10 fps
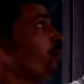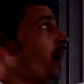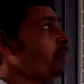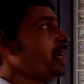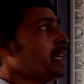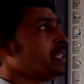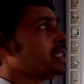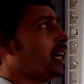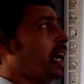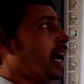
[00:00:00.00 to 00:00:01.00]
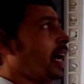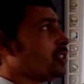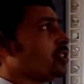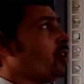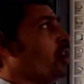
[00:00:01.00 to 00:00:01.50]
farming is the
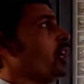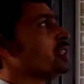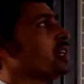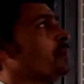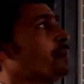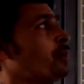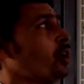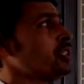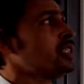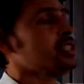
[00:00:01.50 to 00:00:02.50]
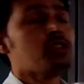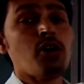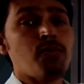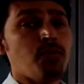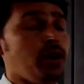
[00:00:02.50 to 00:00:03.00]
act or the process
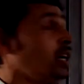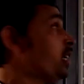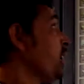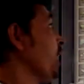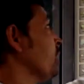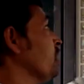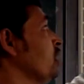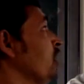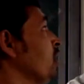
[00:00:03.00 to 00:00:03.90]
of working